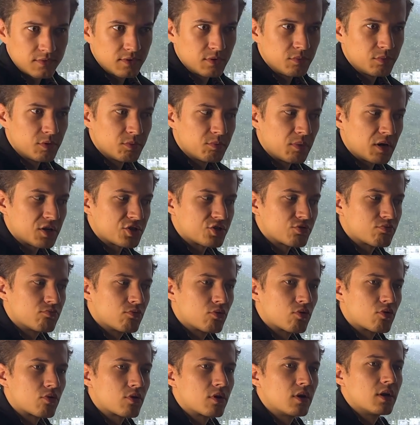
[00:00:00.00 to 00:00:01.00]
will be much
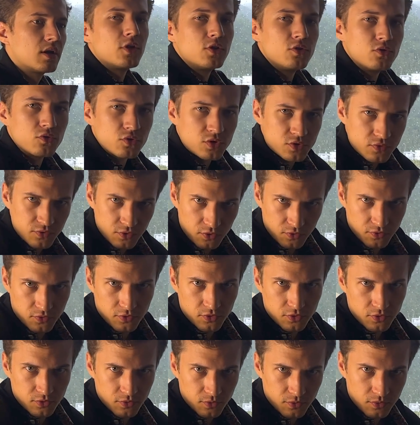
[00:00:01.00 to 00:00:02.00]
more useful for
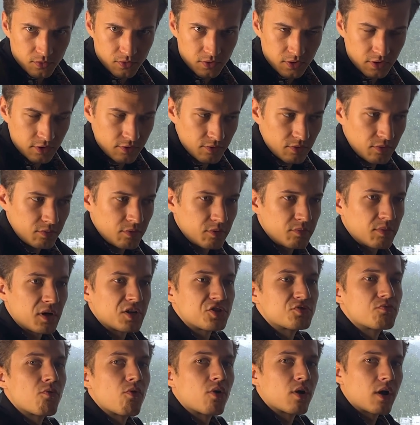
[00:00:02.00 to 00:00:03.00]
you. It will be
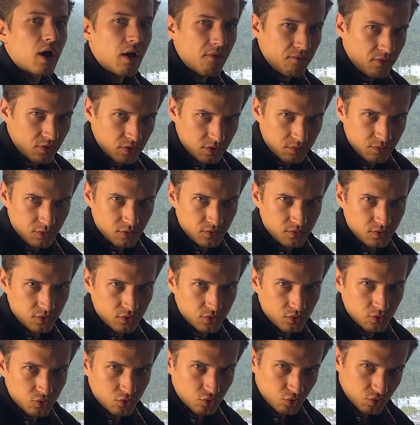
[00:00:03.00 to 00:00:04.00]
much more comfortable for
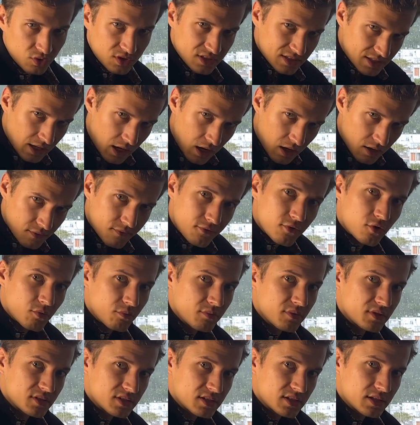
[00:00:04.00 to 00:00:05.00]
you to start from
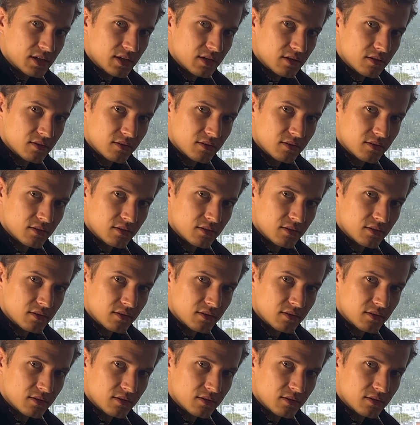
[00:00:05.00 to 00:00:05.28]
this scale.